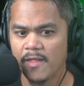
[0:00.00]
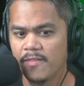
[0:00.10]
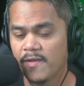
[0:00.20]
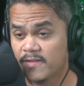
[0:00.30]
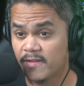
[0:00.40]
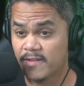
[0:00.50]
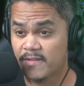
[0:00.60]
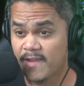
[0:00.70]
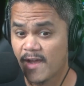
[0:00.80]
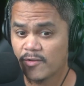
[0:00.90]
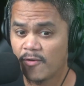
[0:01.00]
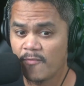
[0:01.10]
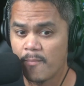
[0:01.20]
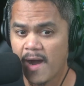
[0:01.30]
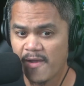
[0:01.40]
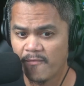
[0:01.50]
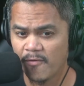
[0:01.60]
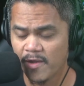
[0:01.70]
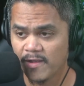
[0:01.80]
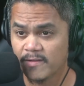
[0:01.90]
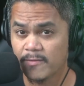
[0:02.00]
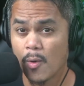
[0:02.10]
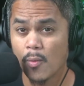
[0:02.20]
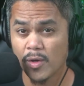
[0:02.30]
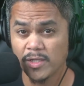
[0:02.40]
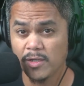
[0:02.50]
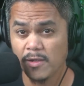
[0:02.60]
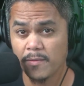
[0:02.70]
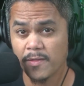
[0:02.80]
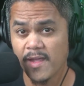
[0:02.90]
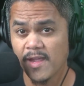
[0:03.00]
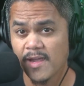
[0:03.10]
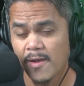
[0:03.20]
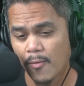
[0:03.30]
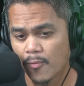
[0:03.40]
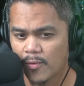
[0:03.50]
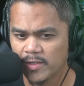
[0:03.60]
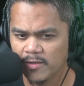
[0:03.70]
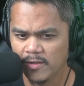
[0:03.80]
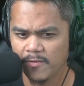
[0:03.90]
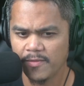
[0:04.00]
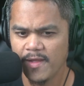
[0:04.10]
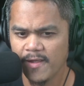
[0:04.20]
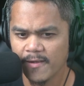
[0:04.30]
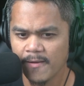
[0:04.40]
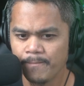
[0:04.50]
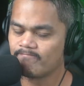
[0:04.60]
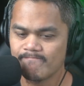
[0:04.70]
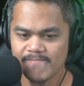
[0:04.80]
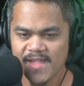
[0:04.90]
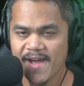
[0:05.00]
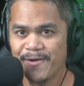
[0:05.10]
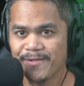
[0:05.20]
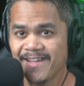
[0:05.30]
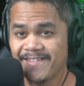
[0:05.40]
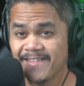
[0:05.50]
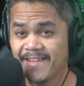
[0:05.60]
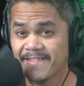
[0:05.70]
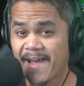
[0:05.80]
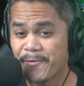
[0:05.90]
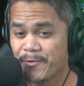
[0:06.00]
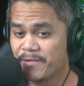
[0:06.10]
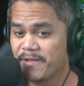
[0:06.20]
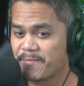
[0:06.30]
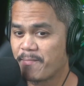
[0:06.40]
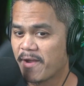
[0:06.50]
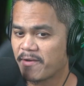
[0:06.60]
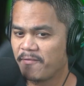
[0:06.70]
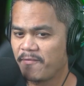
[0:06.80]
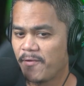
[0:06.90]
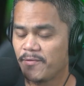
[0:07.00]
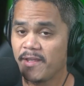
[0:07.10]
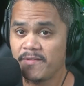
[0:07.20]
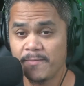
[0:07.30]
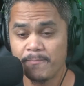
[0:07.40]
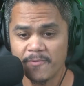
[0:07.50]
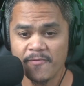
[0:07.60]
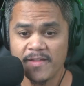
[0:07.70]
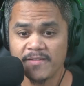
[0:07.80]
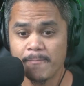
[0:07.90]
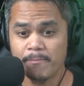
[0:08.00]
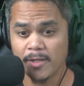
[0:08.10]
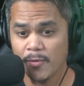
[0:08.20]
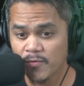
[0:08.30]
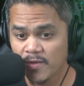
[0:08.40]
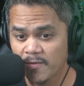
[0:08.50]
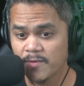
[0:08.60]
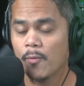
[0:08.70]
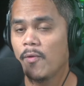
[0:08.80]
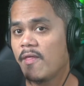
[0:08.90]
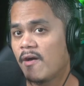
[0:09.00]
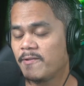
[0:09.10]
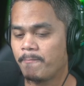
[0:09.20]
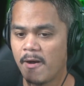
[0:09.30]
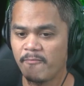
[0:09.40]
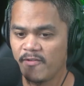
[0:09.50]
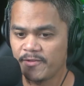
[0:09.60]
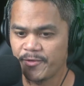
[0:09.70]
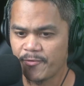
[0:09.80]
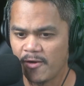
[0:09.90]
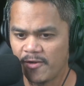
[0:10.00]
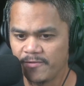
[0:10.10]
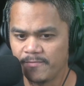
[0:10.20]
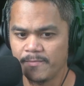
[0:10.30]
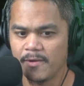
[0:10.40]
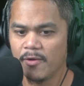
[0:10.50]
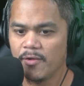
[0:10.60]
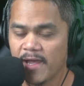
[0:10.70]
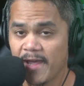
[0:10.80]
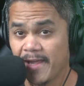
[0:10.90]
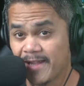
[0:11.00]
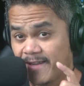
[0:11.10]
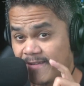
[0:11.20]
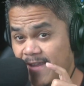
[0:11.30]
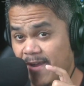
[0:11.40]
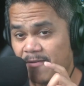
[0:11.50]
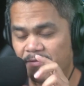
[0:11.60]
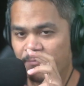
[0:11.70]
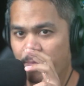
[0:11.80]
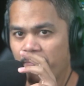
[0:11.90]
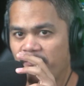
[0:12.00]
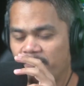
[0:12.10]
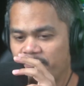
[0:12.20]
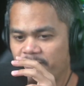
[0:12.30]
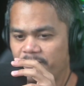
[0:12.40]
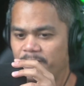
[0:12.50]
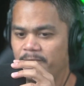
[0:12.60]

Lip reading: This is the sound of my voice. What do you think? What do you think? Now, let's test how good this microphone is in preventing plosives without the pop filter on. Okay, let's take off the pop filter.